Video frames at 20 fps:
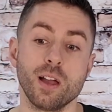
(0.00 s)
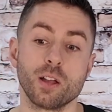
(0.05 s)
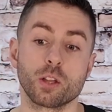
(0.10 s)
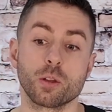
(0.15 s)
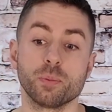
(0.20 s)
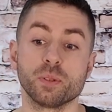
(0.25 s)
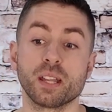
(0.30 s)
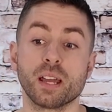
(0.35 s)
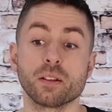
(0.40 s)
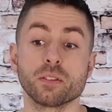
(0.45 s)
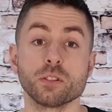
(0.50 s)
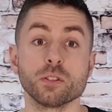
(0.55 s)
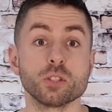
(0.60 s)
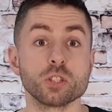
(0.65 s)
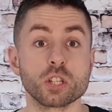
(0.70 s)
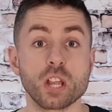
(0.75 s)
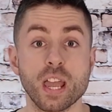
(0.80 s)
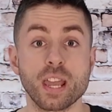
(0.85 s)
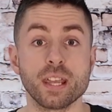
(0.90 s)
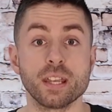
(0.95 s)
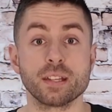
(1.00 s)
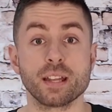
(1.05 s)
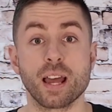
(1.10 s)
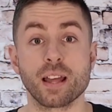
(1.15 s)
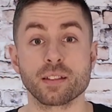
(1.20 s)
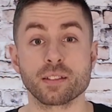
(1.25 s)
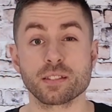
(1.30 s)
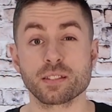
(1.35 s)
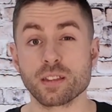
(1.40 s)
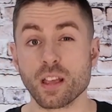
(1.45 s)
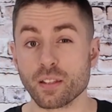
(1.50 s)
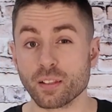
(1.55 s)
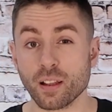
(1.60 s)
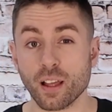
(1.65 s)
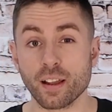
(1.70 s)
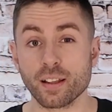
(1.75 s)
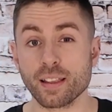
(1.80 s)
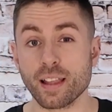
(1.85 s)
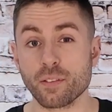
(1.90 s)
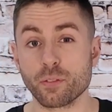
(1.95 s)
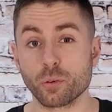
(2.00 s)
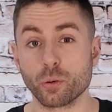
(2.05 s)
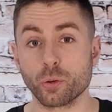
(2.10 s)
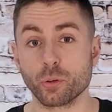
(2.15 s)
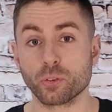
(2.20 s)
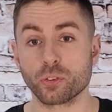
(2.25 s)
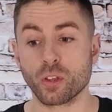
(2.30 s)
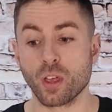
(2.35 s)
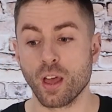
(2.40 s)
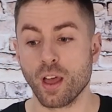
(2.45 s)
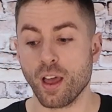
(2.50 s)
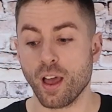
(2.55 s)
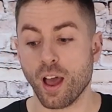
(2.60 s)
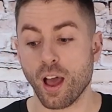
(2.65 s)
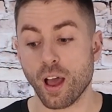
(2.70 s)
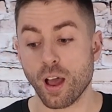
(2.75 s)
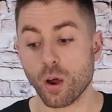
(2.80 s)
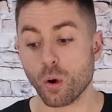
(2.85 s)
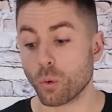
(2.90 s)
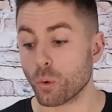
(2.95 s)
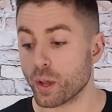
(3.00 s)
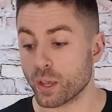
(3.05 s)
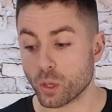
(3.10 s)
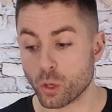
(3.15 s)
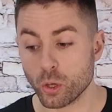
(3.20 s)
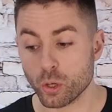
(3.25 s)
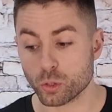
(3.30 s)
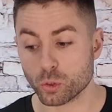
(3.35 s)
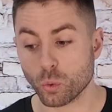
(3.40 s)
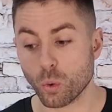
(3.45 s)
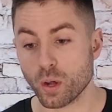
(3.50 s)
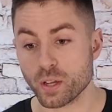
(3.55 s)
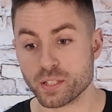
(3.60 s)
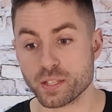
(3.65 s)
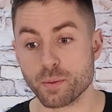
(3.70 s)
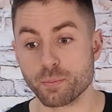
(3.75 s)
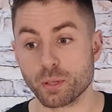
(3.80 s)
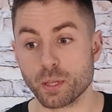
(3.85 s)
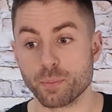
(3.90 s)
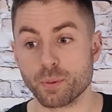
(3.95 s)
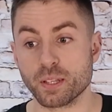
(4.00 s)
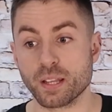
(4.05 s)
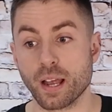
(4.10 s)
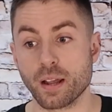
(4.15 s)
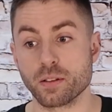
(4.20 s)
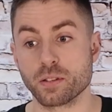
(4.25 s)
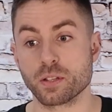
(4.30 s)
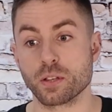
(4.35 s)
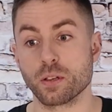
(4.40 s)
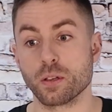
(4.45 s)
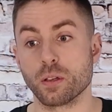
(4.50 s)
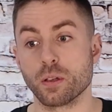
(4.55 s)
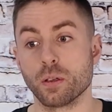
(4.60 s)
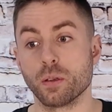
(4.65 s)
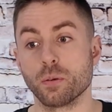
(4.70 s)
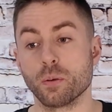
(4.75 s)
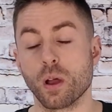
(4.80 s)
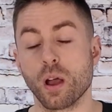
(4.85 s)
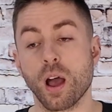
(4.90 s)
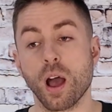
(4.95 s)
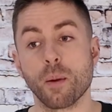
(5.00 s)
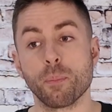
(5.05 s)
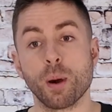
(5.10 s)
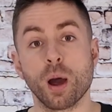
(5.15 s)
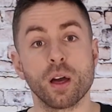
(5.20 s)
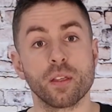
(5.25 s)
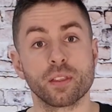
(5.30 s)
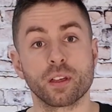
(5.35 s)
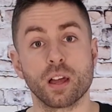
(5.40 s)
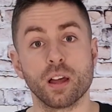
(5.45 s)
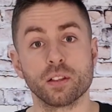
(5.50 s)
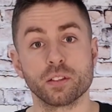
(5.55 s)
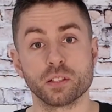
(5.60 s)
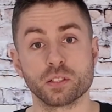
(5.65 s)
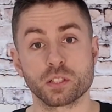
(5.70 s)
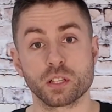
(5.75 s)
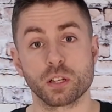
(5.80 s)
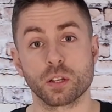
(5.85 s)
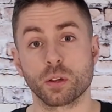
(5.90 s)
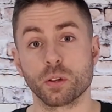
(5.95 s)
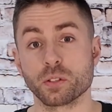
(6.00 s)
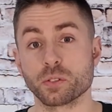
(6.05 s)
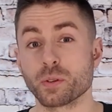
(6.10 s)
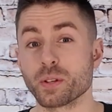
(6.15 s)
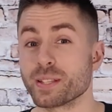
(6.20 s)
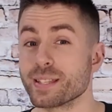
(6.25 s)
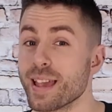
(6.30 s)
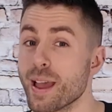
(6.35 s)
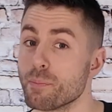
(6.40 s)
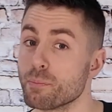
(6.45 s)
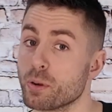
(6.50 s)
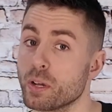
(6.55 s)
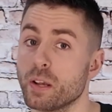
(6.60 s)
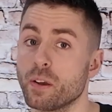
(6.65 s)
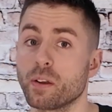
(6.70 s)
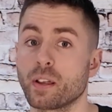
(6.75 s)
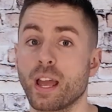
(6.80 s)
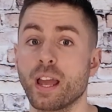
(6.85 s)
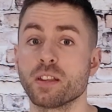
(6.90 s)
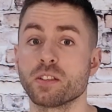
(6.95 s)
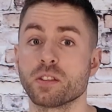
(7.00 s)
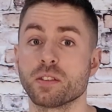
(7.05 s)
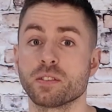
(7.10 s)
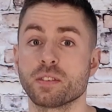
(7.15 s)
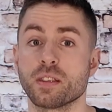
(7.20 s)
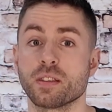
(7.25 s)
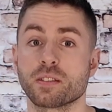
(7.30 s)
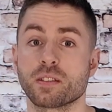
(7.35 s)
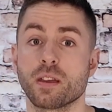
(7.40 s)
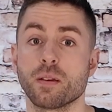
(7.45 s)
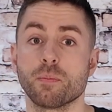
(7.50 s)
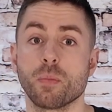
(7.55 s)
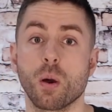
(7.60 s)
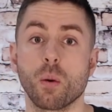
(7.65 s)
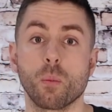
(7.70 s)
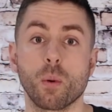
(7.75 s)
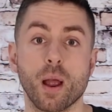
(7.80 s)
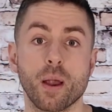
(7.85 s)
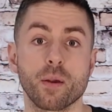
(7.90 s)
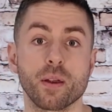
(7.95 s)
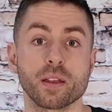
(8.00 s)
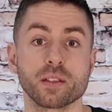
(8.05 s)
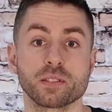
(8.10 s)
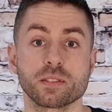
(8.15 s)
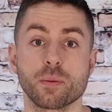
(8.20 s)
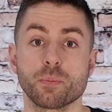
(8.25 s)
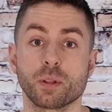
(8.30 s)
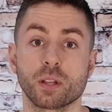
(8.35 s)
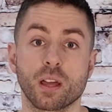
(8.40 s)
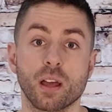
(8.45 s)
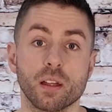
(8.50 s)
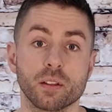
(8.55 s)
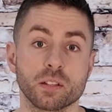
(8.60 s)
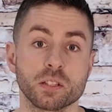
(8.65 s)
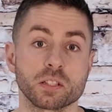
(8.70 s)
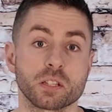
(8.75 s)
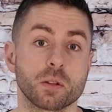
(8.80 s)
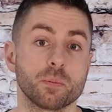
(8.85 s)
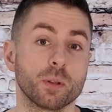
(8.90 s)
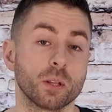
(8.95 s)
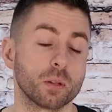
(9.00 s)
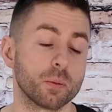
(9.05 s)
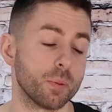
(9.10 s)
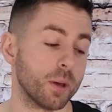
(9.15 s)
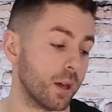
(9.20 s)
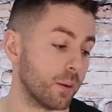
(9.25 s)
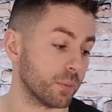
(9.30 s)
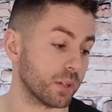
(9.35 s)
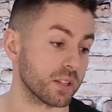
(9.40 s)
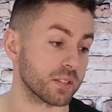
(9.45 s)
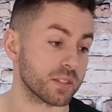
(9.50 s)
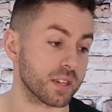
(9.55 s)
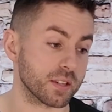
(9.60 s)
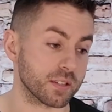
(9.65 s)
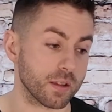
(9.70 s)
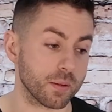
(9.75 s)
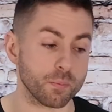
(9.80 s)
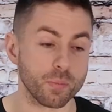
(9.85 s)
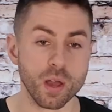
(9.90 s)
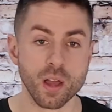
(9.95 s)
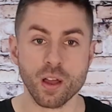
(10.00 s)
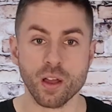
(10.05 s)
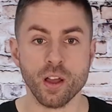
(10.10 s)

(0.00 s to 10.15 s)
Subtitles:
Could be down to shade and sunlight levels, or it could quite simply be down to a part of the garden is going to go onto a temporary irrigation system, whereas some of the garden is going to be on a permanent system.